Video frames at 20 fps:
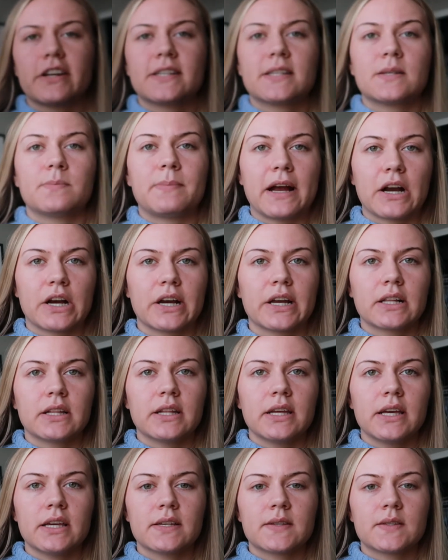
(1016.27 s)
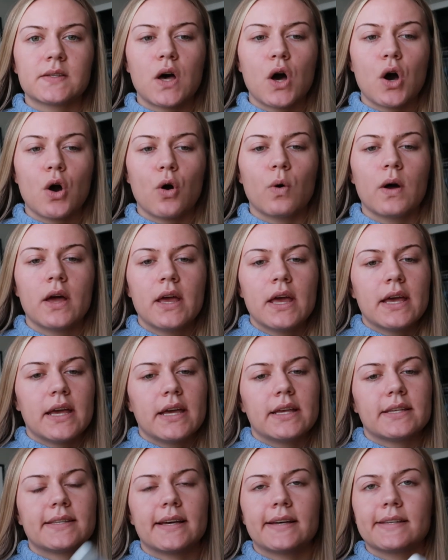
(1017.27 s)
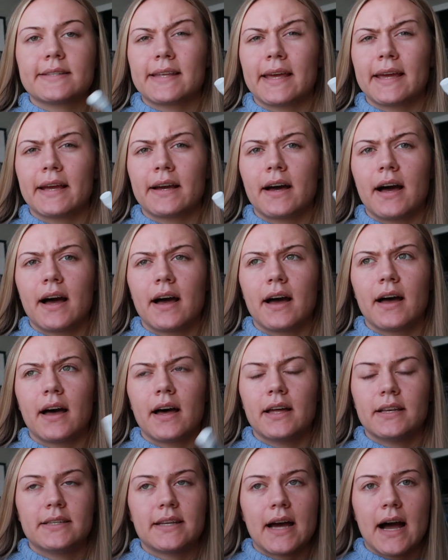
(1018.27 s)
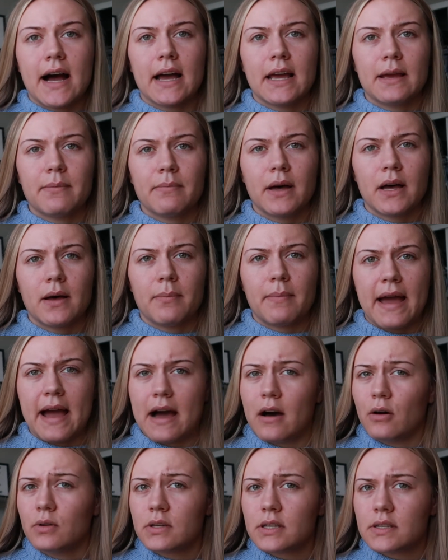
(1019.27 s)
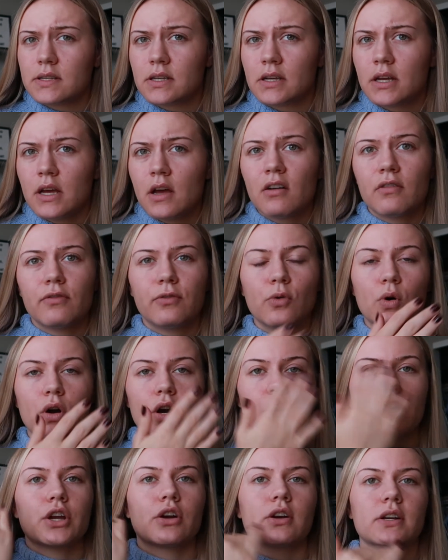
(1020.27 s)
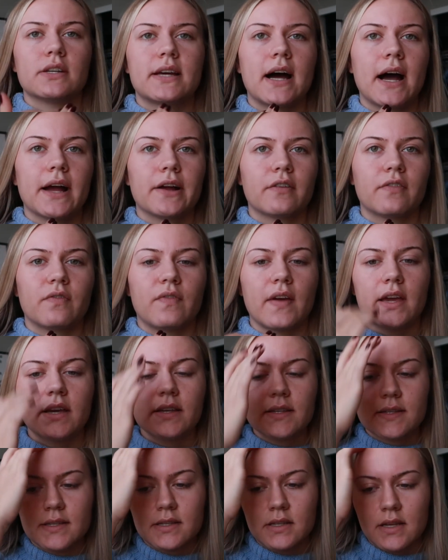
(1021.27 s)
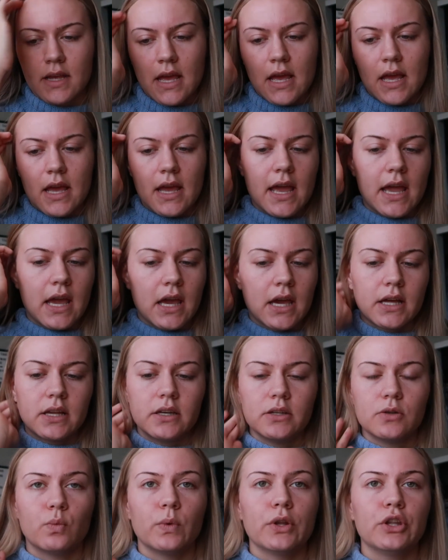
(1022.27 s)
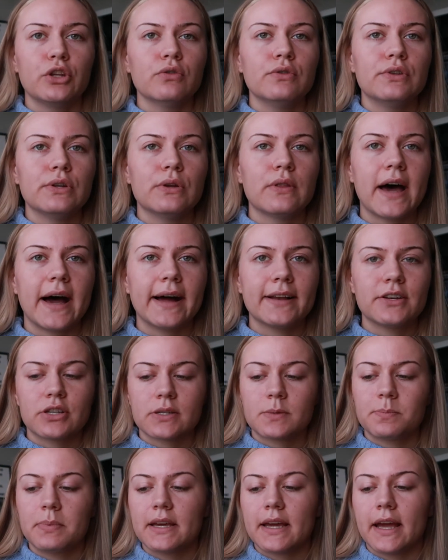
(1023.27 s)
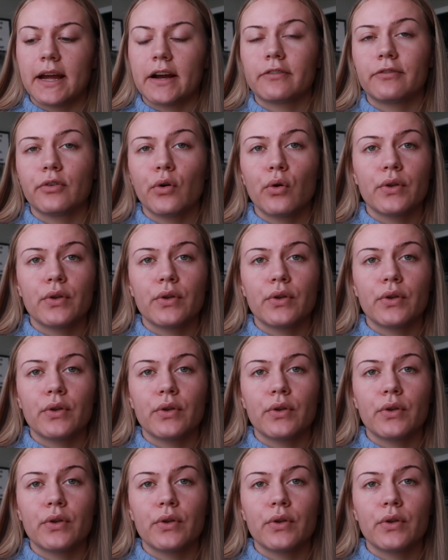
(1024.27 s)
sparingly. So it says like a dime amount for your entire face. And when you do that, just be careful